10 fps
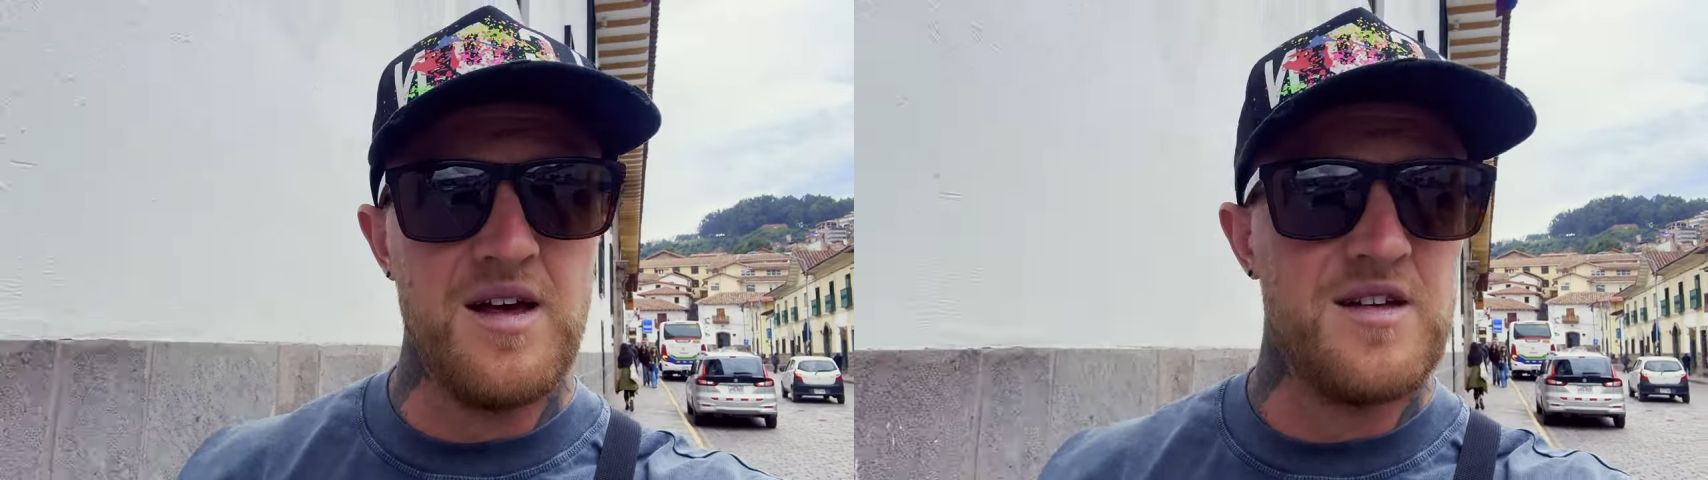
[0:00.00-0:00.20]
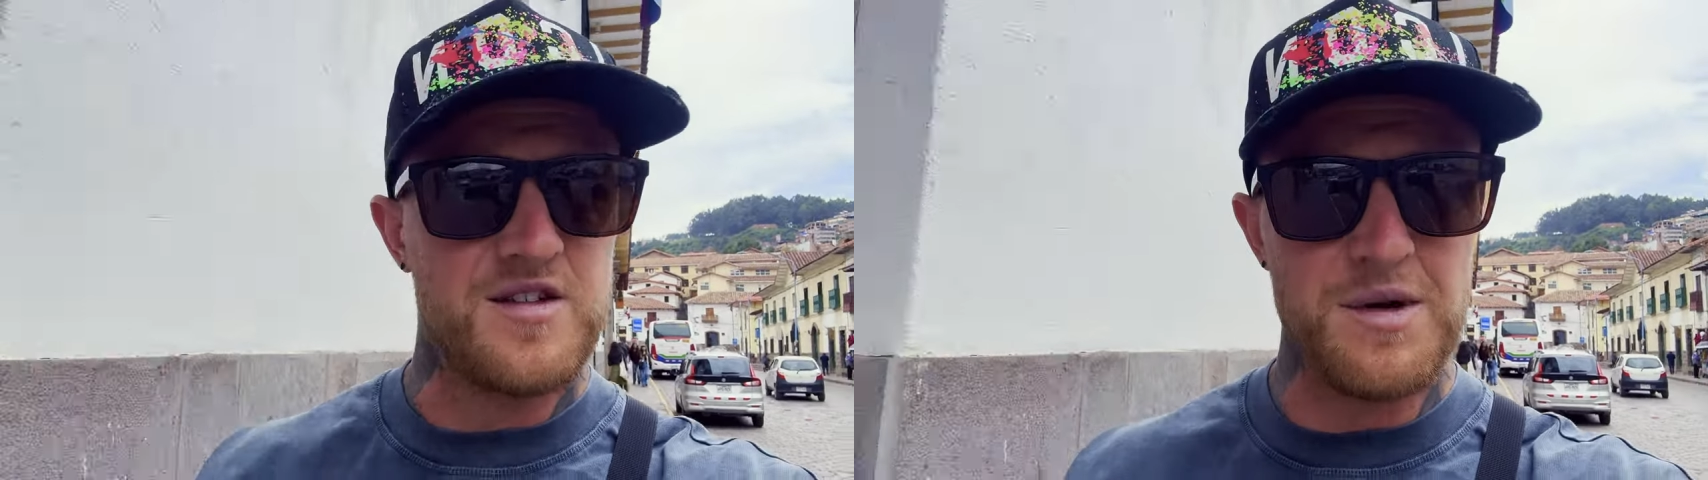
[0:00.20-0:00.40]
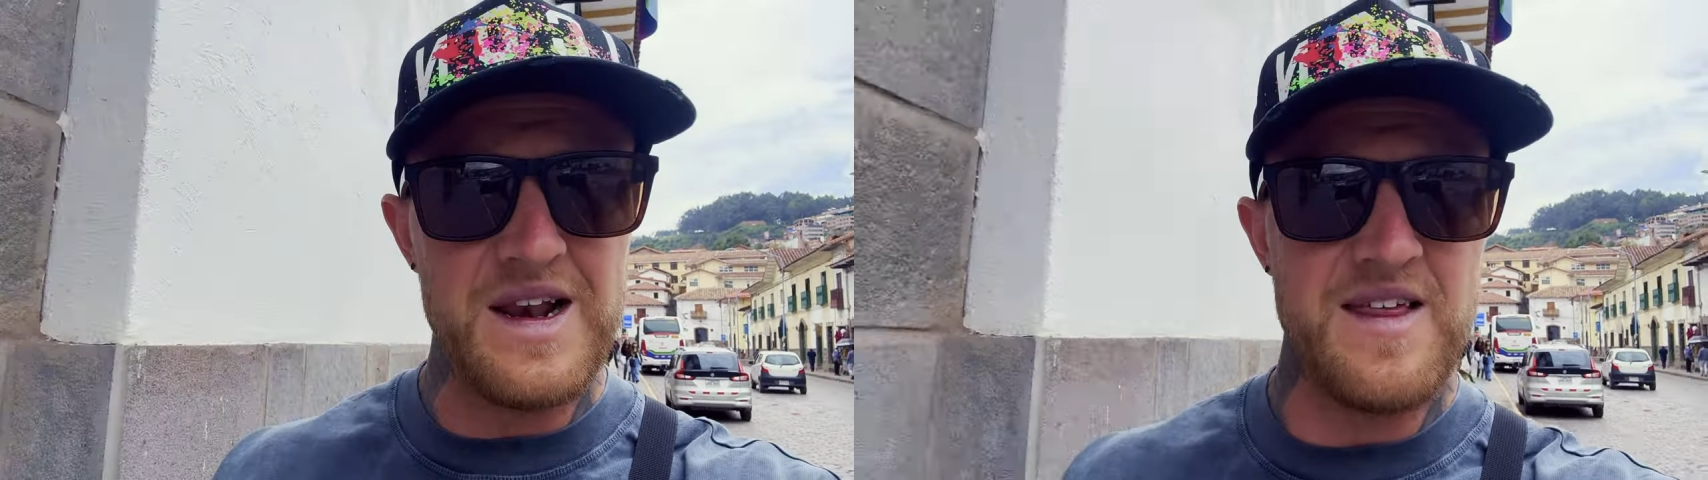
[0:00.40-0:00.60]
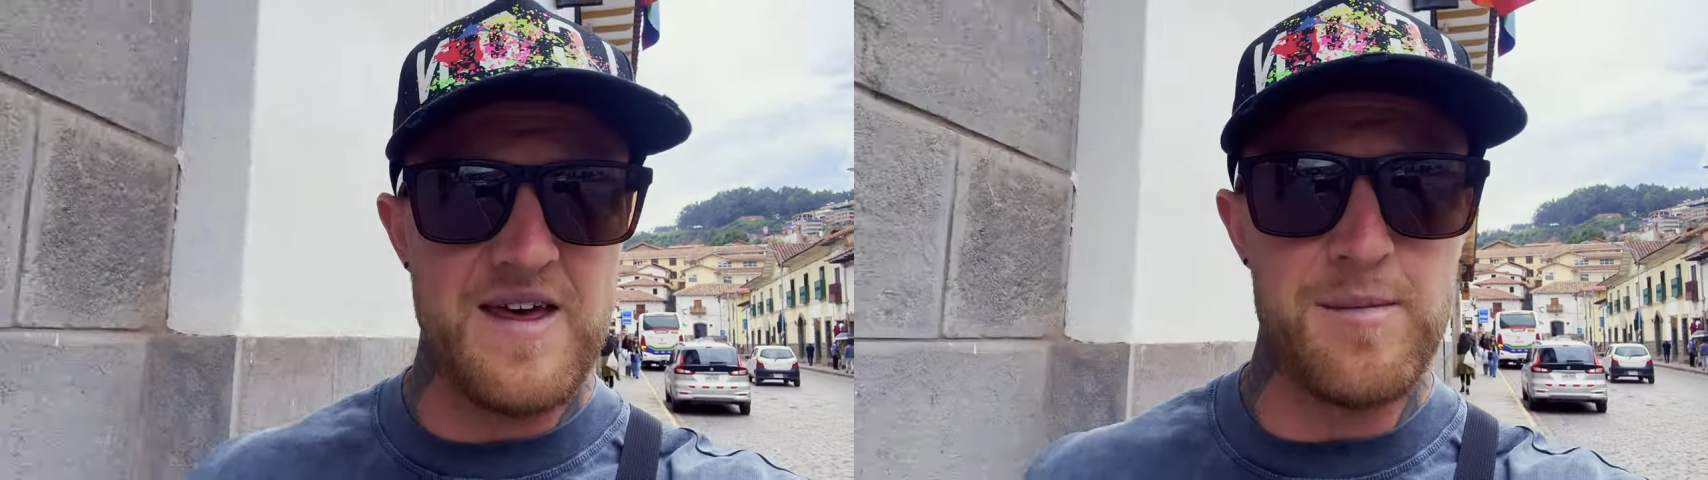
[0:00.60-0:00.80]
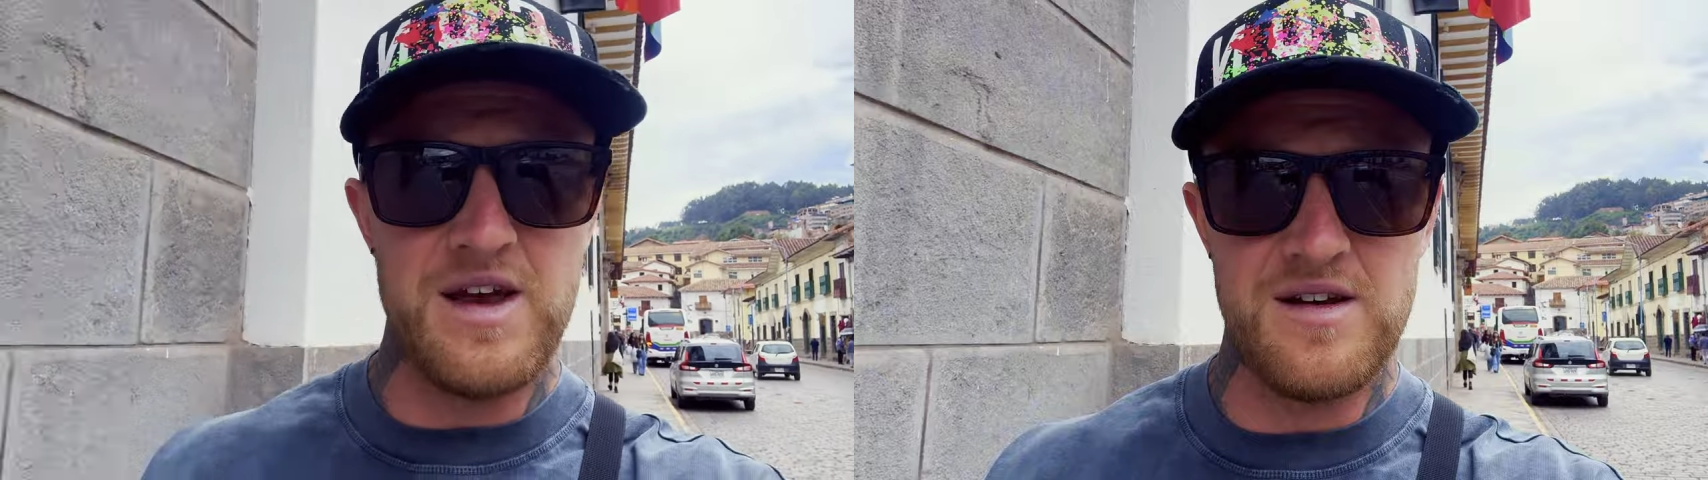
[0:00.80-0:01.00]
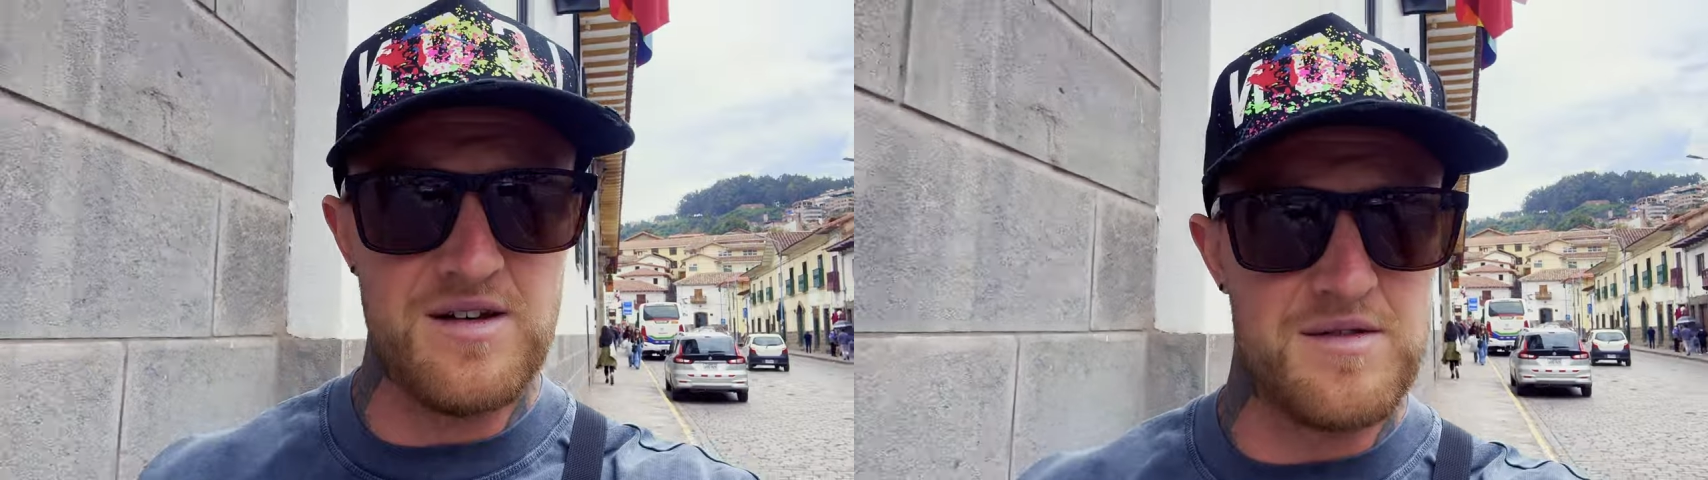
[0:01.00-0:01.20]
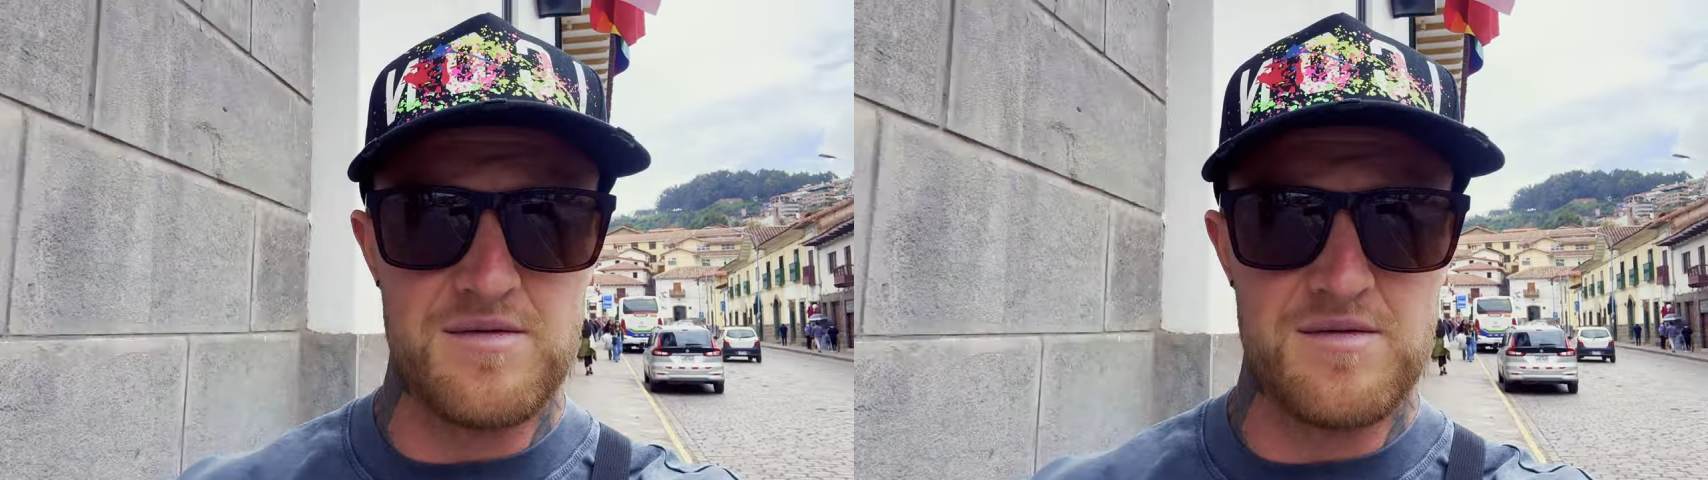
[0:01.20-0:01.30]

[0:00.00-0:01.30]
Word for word: so he let them in and